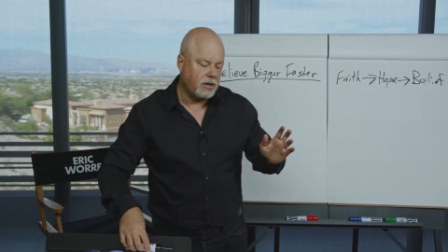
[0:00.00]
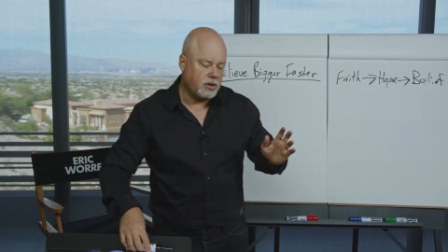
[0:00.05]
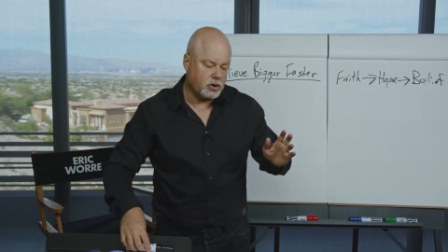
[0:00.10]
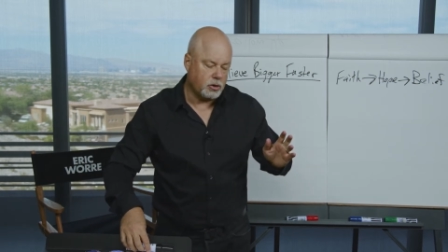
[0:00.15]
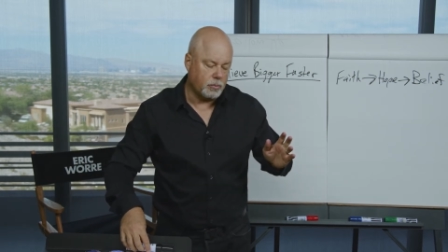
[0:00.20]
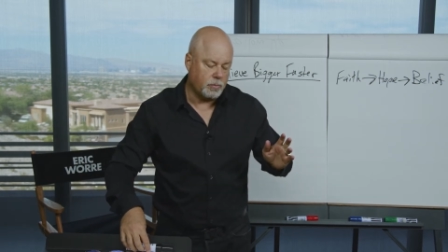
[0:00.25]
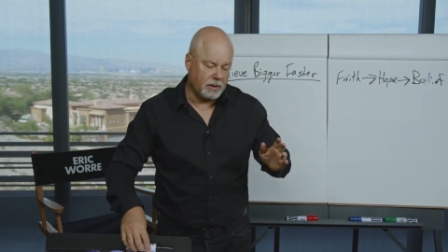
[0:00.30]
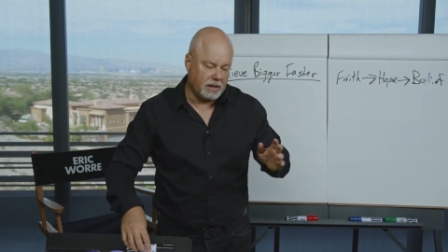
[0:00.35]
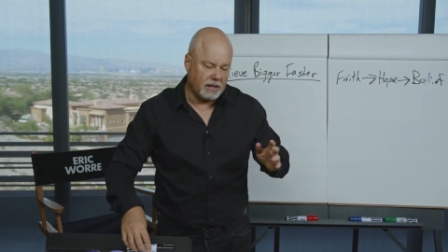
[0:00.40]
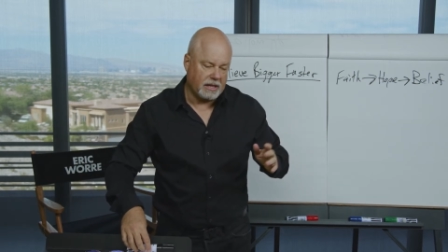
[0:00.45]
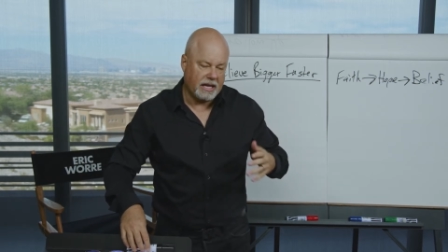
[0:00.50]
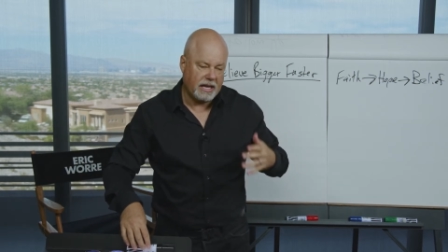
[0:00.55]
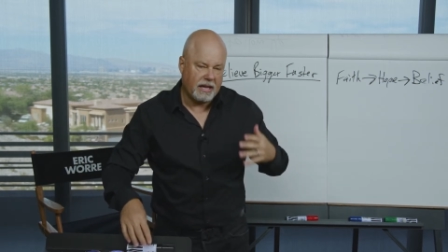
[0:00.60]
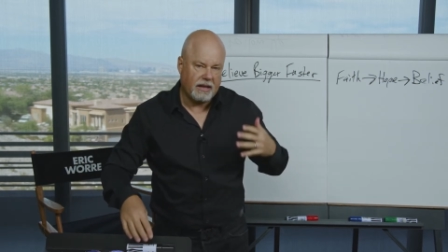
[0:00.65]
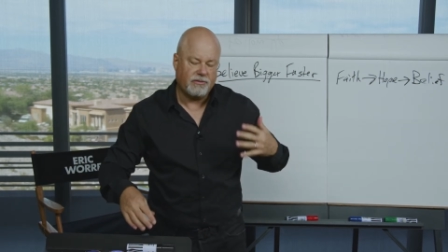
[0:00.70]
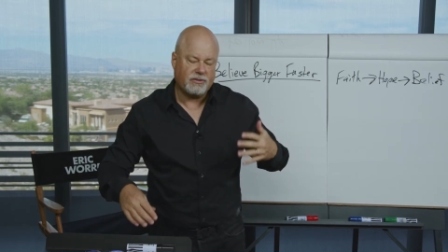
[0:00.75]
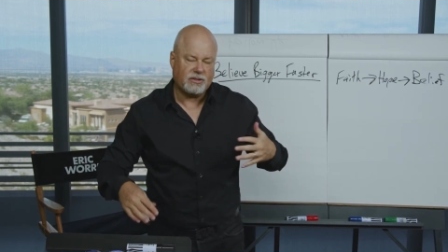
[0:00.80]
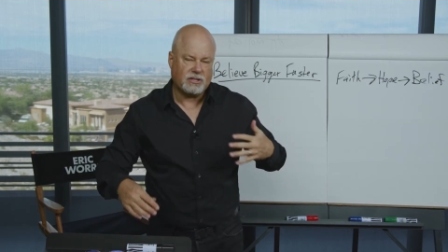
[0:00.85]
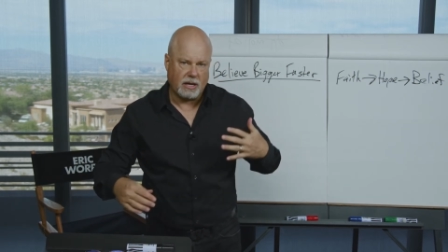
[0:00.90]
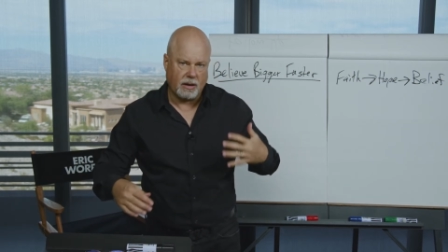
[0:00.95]
to
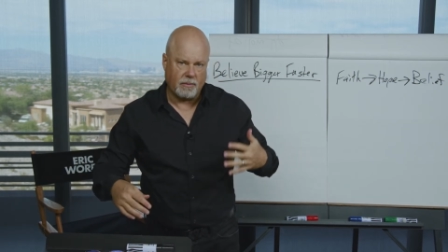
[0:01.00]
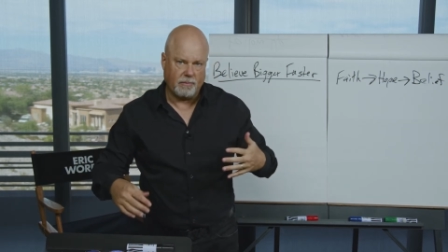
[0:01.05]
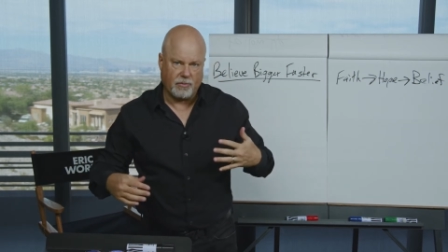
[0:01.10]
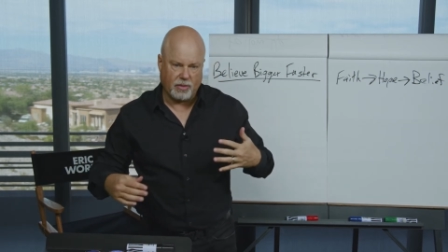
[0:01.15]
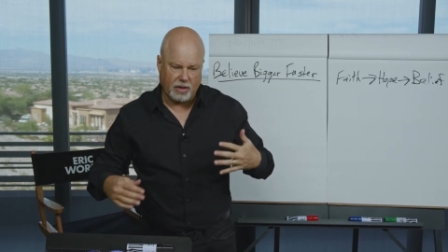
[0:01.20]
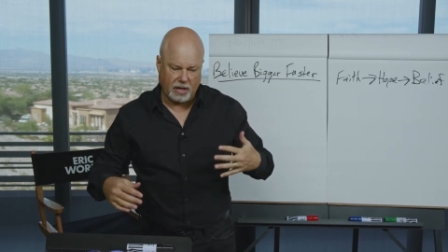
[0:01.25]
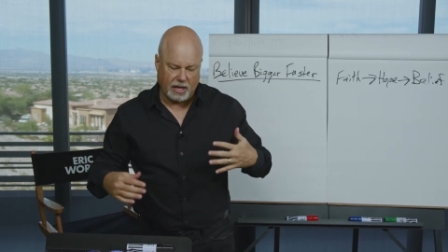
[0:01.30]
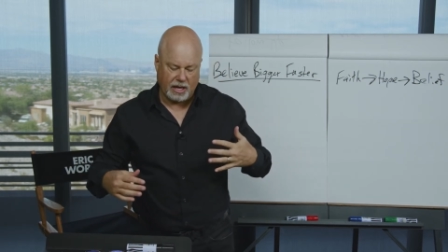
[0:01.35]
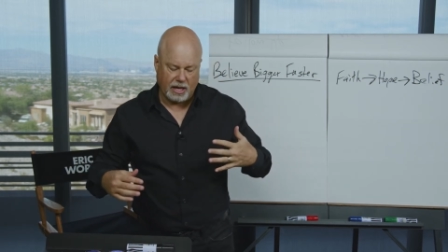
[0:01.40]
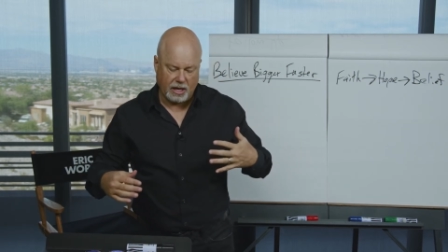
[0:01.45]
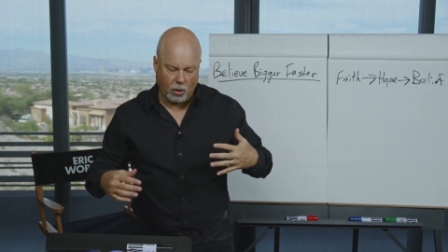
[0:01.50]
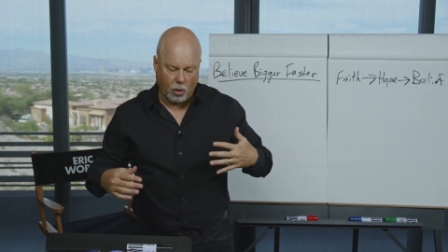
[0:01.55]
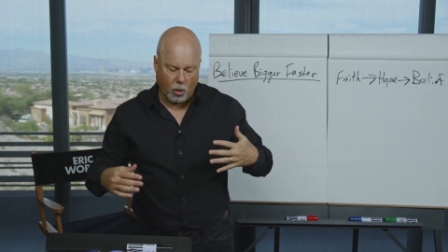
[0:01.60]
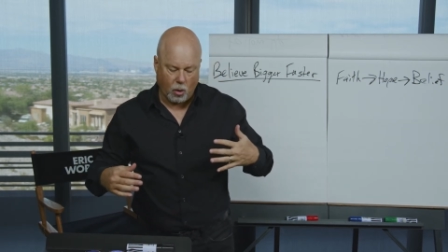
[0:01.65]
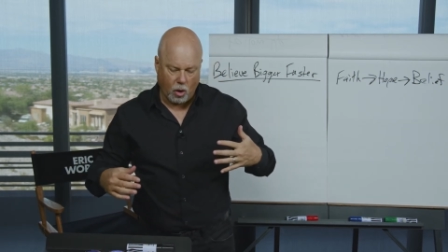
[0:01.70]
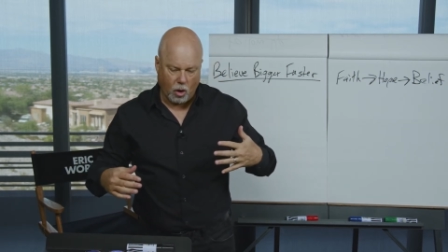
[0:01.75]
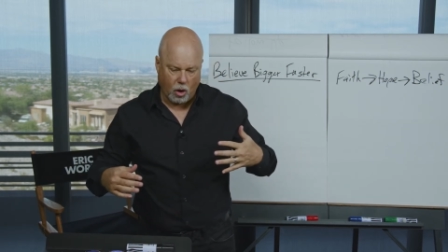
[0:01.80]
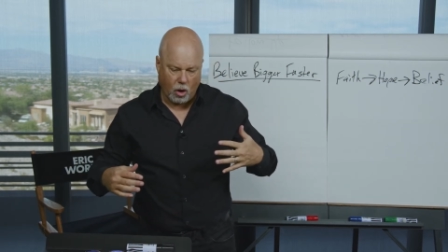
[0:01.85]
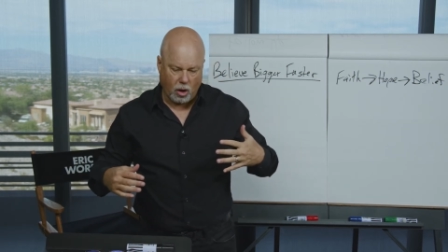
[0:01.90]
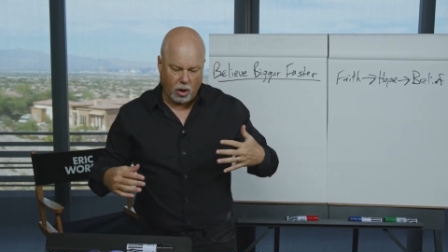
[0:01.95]
believe something
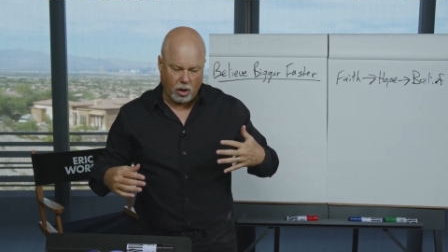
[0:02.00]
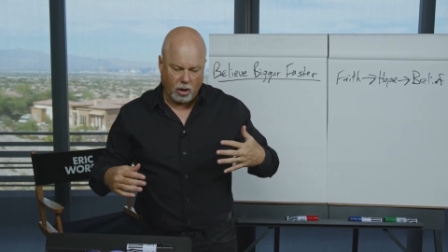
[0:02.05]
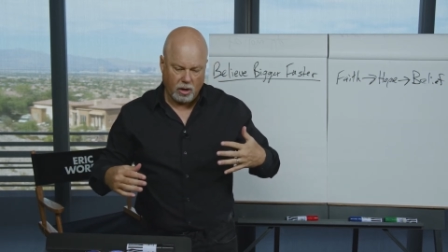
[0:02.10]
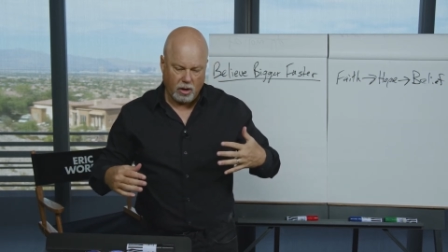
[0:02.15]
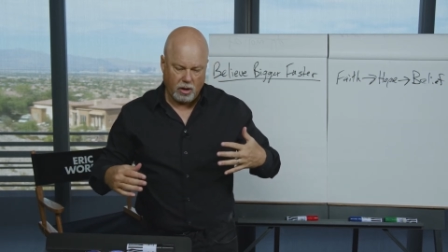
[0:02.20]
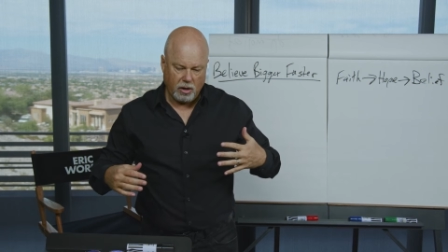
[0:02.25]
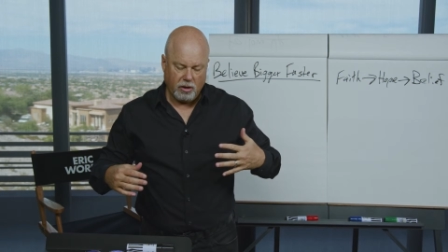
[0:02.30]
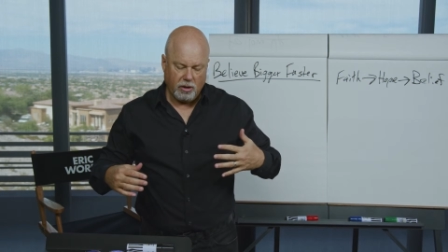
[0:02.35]
or